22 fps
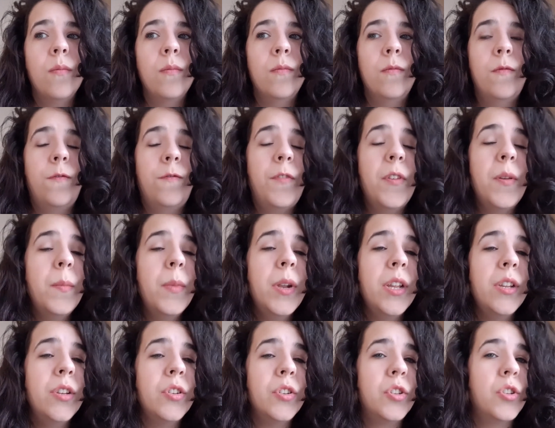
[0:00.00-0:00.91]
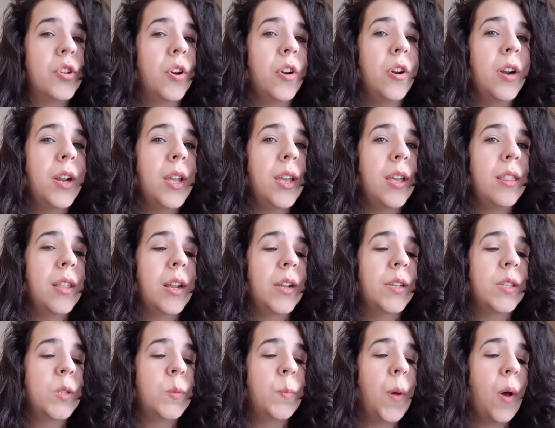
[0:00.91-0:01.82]
feminine journey that
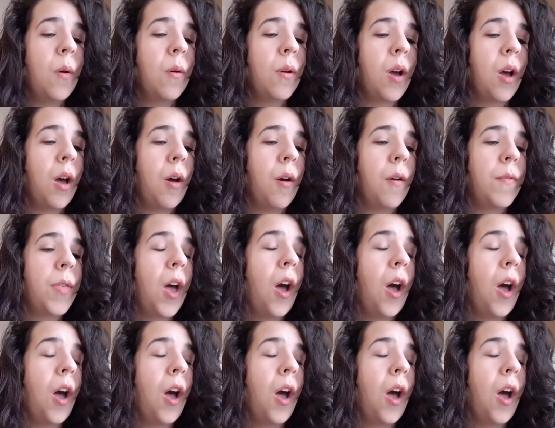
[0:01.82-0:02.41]
I spoke of